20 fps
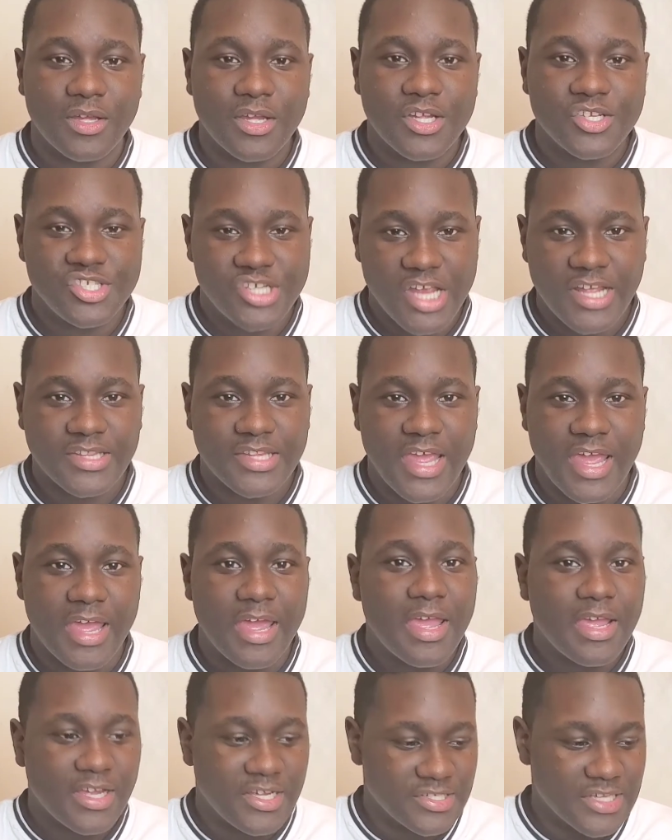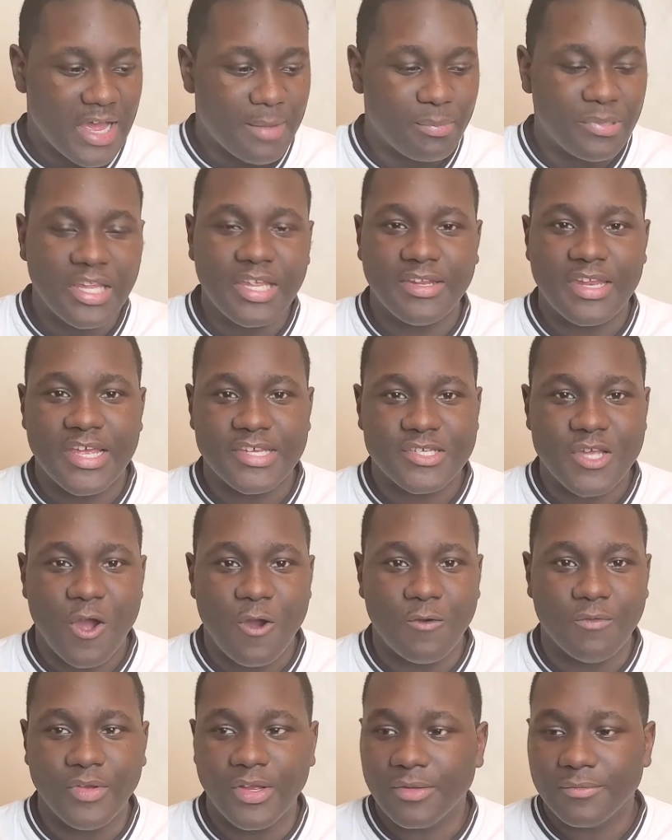Check that, because I believe that's
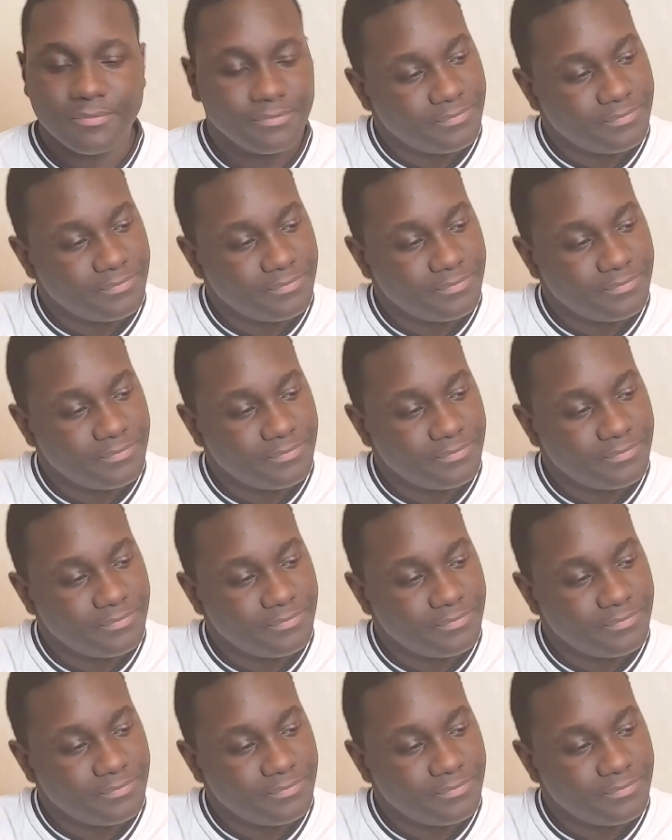COVID.